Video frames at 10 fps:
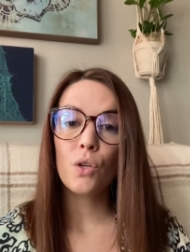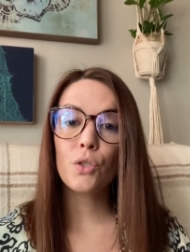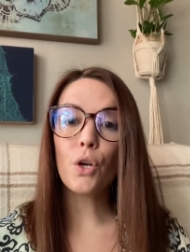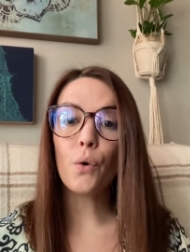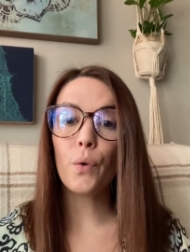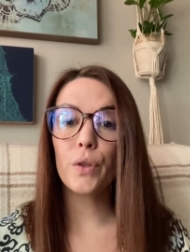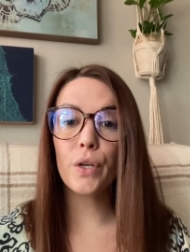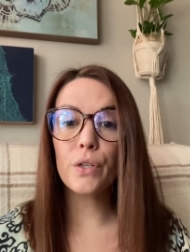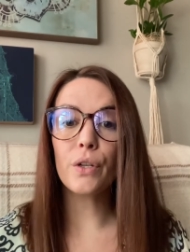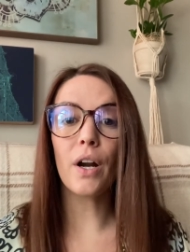So
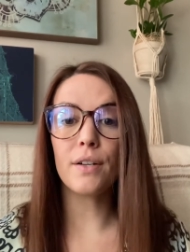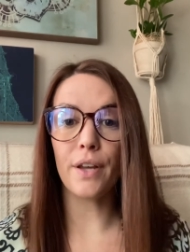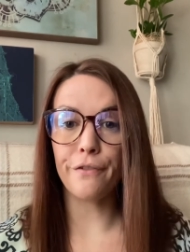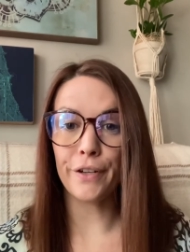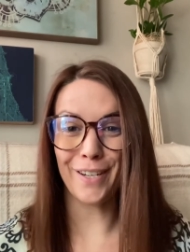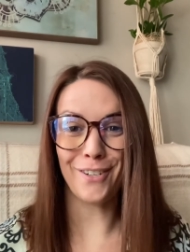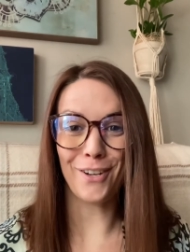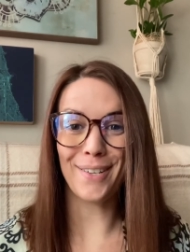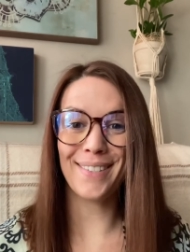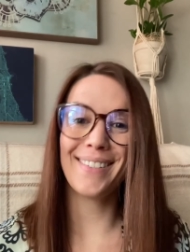these are our
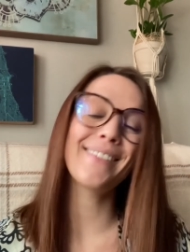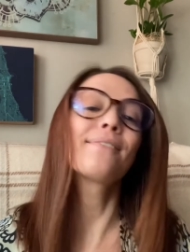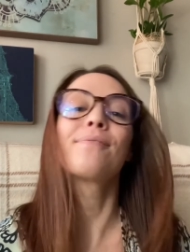definitions.